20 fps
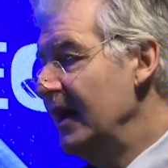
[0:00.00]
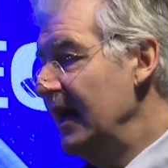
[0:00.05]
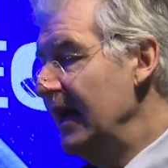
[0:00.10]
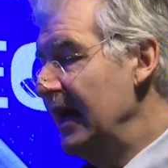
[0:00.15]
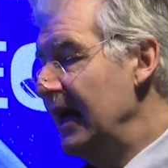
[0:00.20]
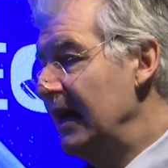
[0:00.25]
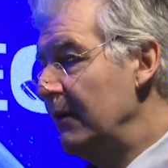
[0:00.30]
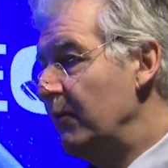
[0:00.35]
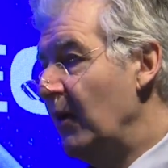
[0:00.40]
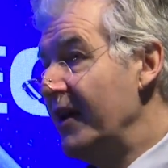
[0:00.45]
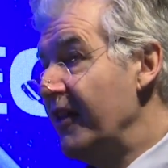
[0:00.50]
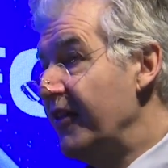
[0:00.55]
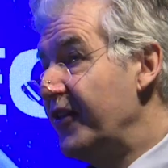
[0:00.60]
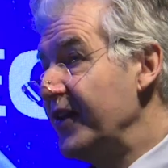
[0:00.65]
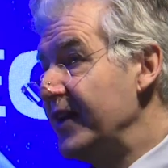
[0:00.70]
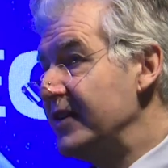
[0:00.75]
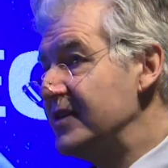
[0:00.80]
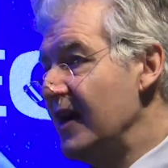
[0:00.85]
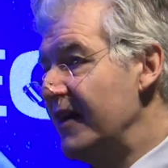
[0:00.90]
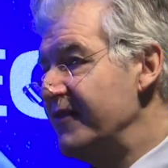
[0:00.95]
And one of the
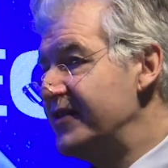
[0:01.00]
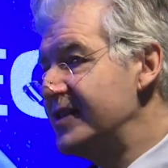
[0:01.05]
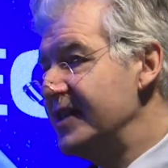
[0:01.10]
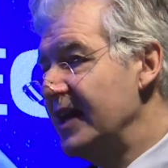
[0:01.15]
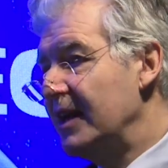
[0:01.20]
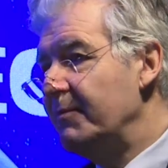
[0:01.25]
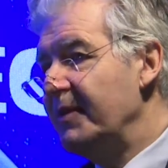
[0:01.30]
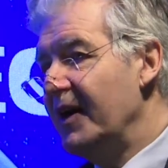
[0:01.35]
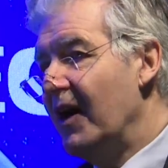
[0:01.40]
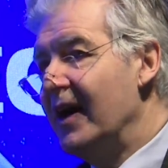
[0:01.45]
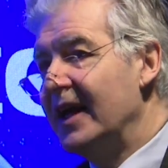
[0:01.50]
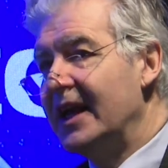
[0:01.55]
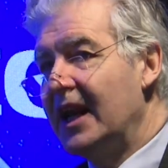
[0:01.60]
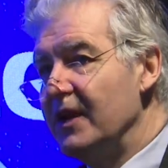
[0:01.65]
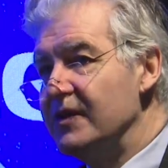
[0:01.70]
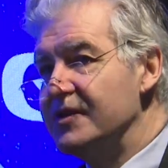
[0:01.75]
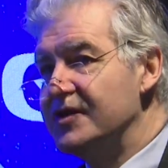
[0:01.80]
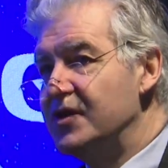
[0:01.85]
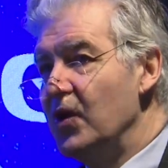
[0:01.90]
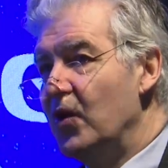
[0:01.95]
things I've seen behind
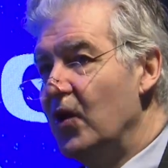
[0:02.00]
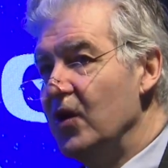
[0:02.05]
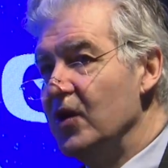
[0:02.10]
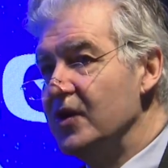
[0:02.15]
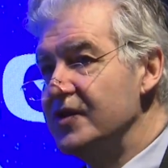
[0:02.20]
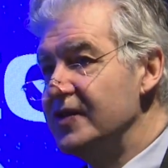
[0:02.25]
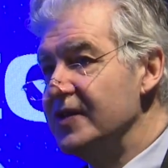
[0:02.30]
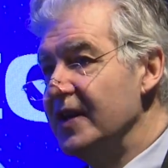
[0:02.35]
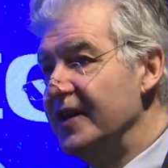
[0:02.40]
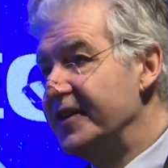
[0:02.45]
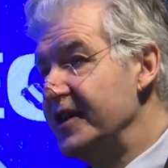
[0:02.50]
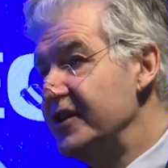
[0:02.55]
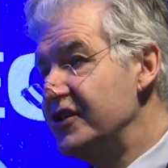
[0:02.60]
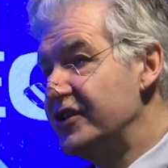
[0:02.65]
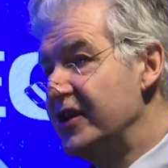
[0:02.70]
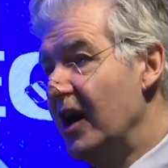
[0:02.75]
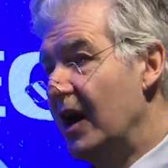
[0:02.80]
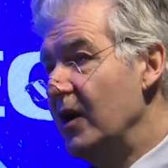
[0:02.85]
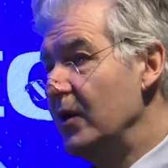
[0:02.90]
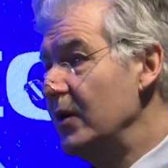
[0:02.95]
closed doors at this
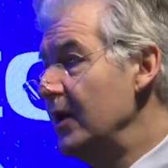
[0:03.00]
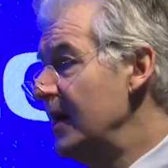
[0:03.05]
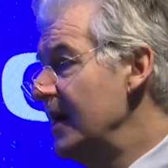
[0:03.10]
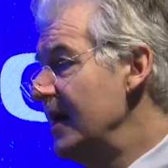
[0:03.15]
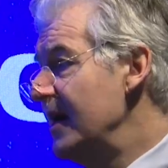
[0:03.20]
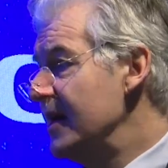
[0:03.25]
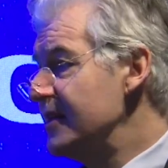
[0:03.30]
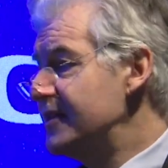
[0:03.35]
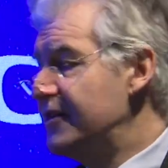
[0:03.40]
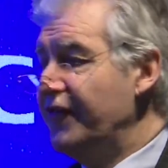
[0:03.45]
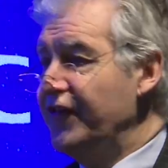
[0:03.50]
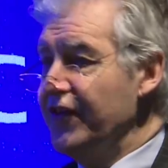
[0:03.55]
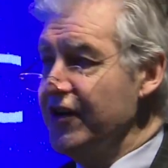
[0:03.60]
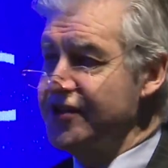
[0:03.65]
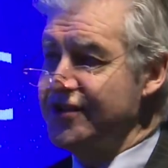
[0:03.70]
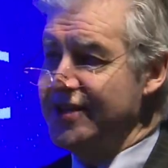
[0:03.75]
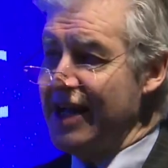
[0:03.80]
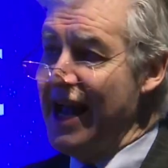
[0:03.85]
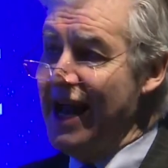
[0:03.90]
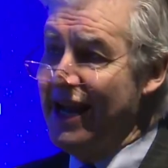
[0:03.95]
show is the
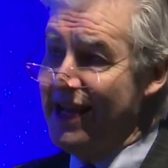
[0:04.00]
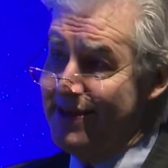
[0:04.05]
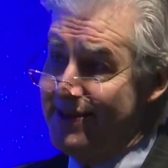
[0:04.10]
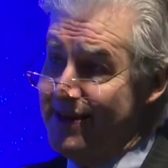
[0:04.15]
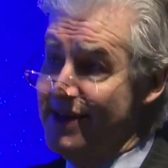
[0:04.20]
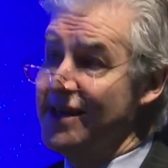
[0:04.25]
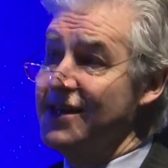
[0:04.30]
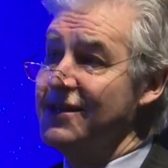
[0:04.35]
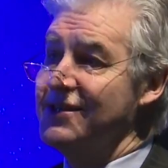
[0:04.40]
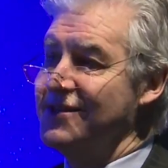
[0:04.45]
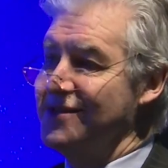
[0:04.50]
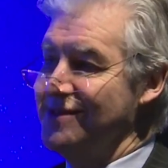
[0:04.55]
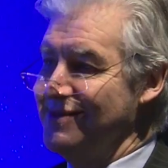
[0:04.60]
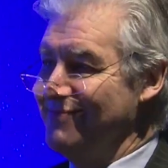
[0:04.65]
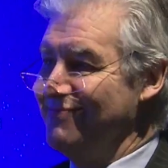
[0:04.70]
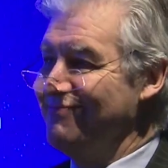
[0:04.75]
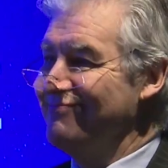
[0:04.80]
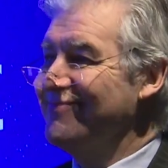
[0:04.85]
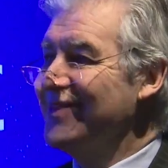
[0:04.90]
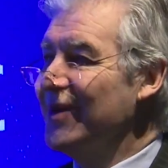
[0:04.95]
first LEDs
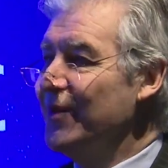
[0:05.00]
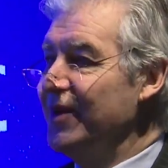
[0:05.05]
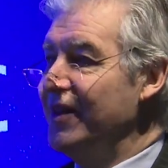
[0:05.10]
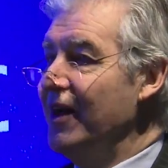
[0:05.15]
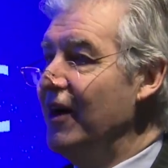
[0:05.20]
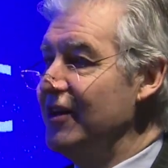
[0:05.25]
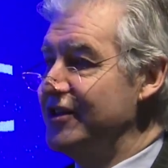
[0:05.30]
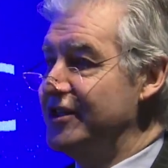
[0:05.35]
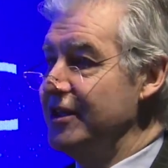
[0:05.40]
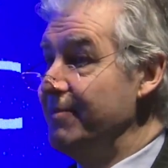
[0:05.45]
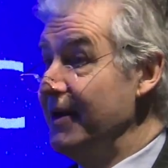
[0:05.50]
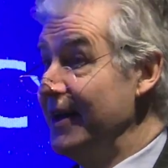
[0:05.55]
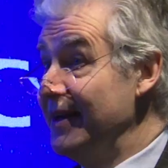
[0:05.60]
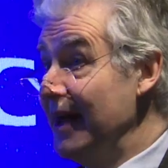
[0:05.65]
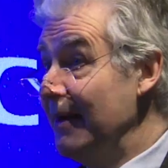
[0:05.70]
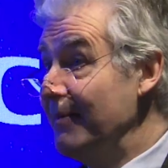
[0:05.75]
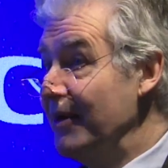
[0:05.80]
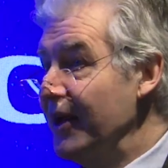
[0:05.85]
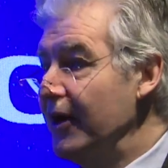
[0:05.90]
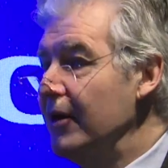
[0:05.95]
with
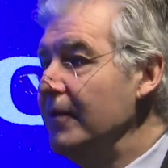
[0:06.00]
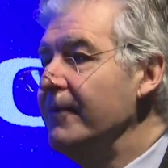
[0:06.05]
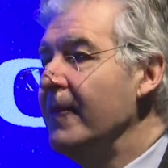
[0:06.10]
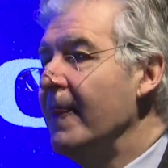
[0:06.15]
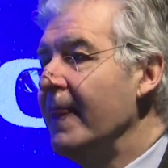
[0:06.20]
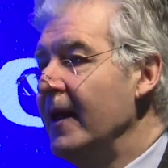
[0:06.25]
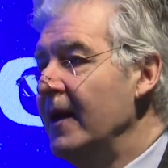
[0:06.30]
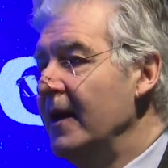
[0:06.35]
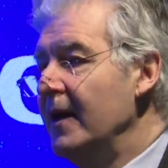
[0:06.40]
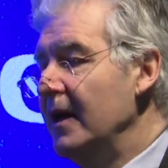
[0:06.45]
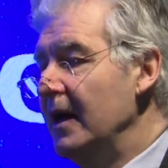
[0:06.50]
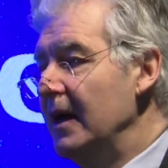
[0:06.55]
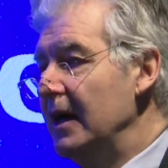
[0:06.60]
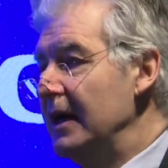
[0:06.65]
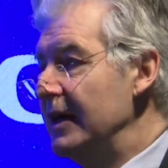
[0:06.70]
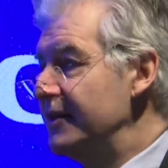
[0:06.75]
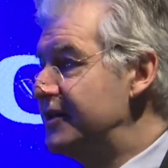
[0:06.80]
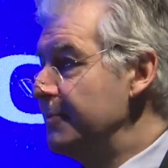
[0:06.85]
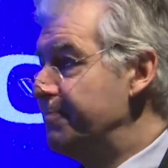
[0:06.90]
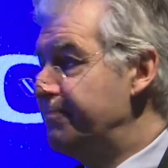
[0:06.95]

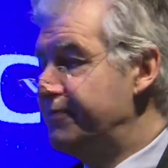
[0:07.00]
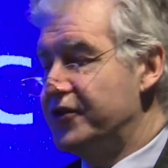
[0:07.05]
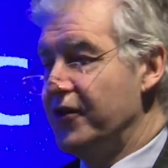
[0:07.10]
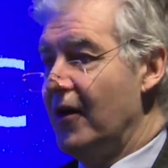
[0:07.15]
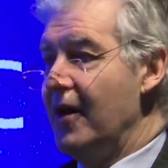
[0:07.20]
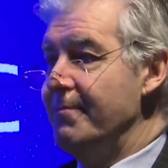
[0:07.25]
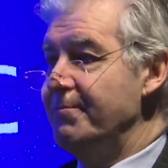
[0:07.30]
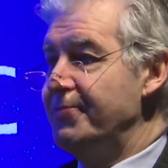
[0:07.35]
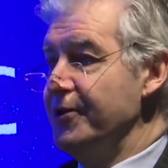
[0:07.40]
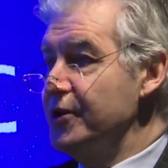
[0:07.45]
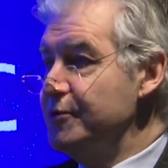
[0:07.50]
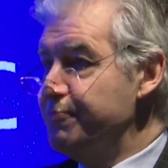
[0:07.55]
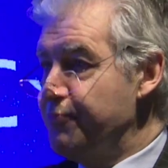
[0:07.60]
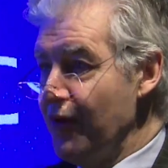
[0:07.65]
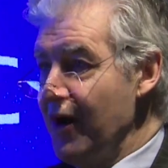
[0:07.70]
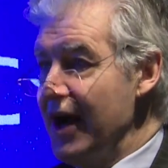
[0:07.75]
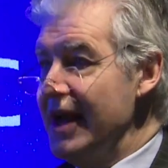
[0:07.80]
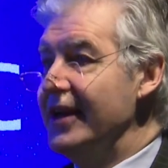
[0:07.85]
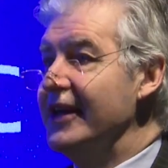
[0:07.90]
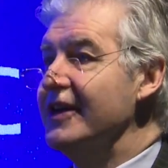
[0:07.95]
RGBW to try and boost
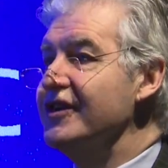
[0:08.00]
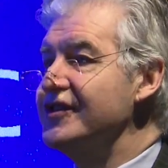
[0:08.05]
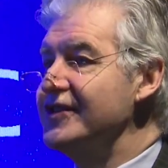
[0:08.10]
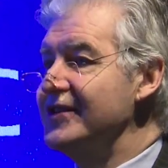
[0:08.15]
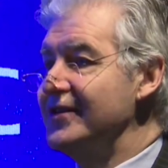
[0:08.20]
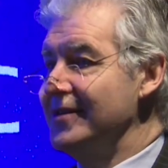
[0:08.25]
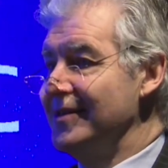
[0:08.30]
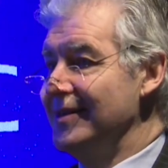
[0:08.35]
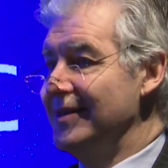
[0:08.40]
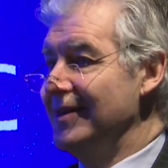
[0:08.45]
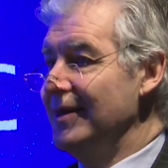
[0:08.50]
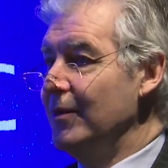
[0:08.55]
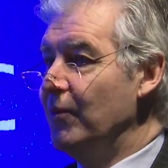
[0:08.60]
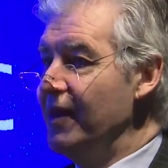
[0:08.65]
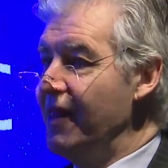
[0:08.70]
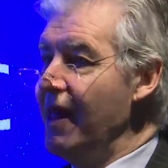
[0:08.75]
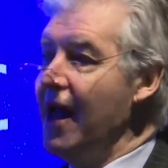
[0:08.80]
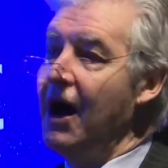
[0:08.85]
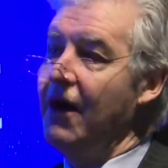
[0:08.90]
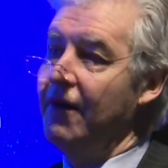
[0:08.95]
brightness
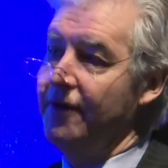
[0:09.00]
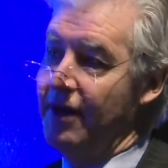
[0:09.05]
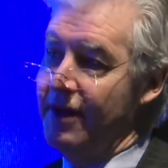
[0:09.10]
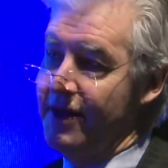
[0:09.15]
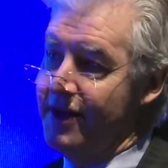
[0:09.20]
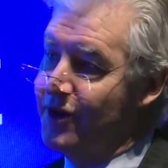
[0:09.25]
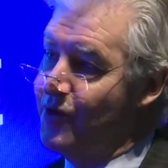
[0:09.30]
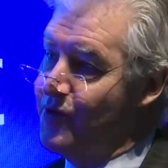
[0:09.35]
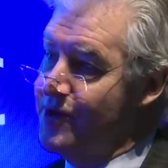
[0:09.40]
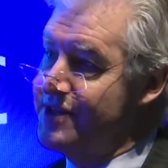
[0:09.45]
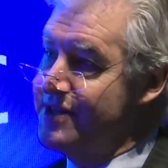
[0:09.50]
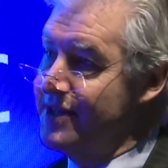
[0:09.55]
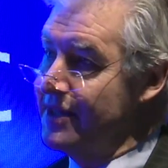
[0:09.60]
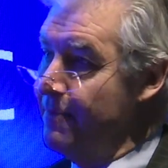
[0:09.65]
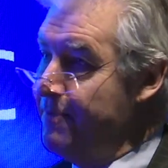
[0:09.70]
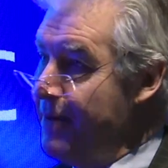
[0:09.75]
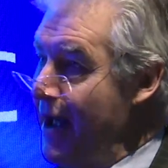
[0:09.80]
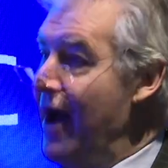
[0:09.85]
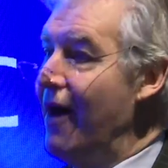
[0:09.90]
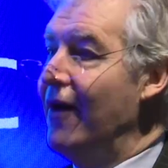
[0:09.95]
without increasing
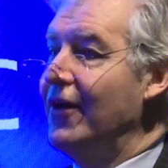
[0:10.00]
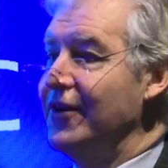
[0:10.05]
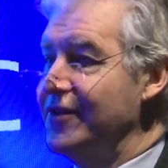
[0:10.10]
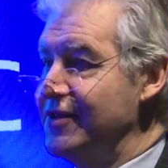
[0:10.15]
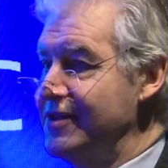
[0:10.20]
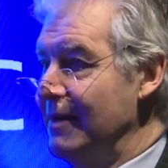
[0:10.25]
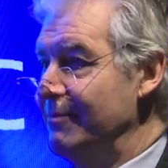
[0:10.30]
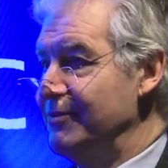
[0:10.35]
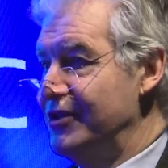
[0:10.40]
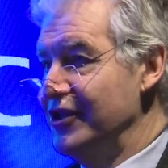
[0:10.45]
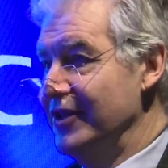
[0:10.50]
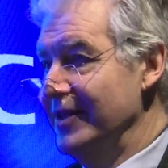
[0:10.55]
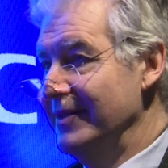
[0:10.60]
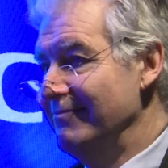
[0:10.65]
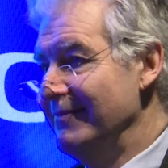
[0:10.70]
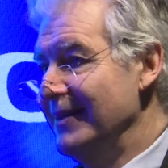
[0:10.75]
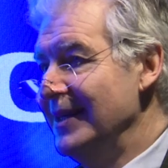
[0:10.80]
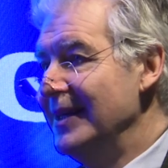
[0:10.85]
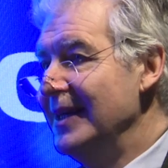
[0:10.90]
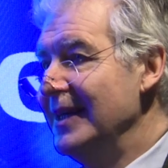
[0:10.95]
the power consumption.
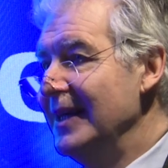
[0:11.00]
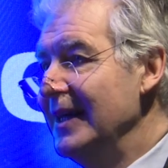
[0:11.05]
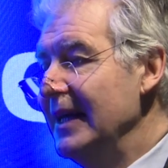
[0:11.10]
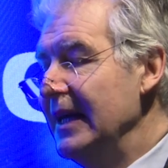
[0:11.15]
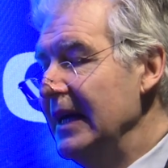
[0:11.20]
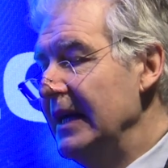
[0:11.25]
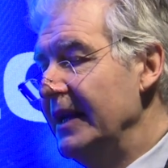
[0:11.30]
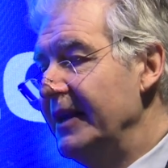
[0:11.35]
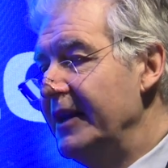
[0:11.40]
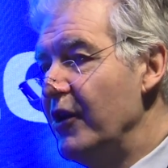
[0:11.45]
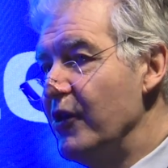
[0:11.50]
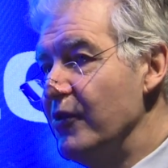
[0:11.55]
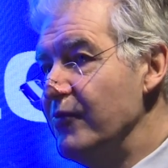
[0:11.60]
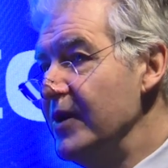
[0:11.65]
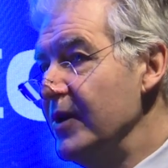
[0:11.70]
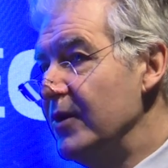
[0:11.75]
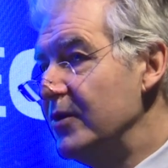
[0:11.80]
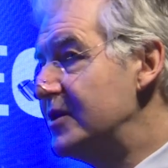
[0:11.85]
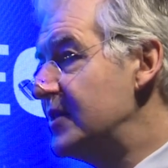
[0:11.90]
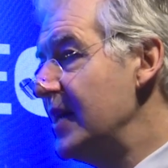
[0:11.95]
And there are
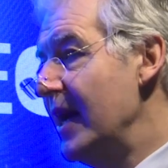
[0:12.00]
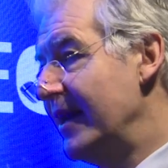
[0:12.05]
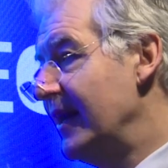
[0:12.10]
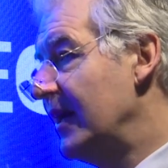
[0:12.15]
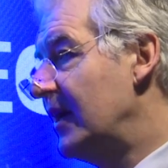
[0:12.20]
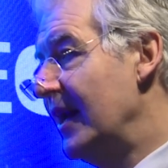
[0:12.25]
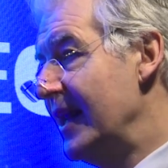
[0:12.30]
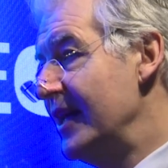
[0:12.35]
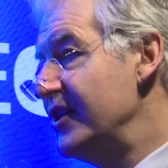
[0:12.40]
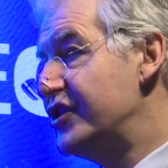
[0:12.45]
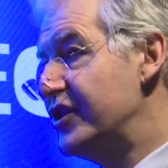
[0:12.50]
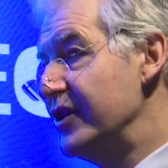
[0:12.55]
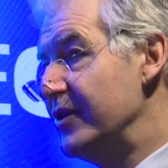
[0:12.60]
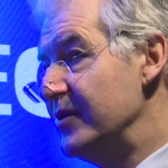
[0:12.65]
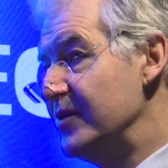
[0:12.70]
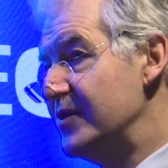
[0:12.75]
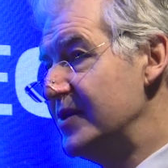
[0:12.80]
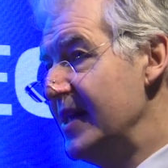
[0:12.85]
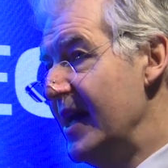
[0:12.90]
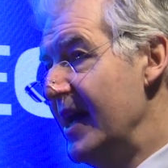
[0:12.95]
real technical
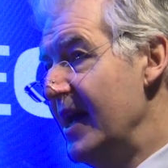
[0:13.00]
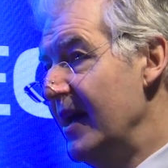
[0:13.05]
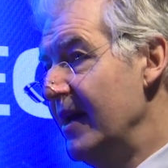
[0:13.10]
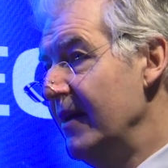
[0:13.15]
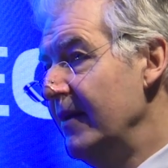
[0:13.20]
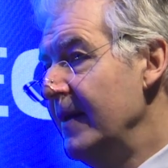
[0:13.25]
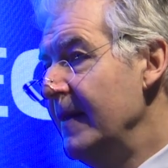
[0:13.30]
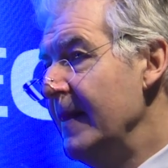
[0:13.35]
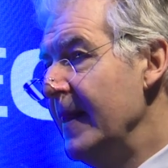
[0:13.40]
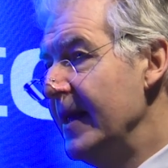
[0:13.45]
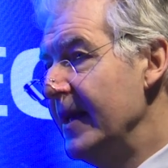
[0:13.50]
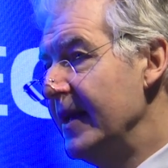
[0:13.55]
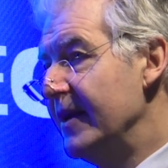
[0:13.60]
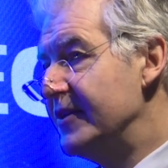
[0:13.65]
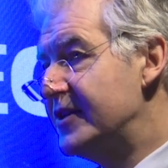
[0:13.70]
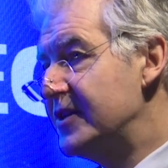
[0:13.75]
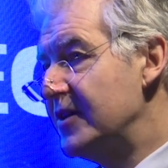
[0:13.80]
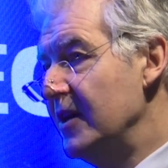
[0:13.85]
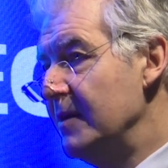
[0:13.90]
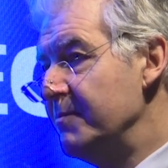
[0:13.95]
issues there
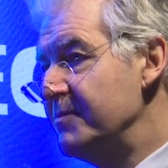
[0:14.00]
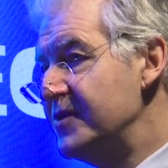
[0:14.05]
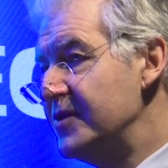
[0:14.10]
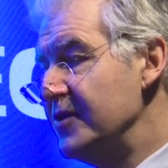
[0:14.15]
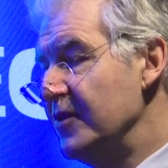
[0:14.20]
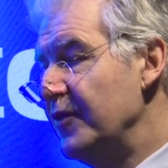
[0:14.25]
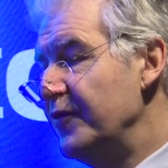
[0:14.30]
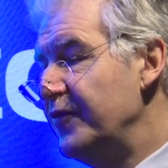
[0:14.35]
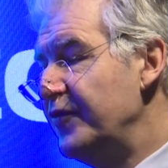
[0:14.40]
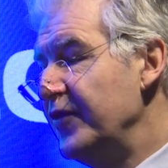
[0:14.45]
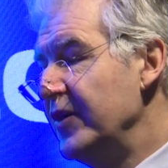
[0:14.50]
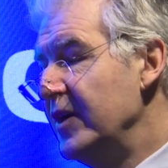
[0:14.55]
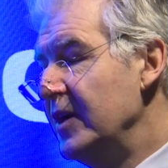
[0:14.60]
in terms of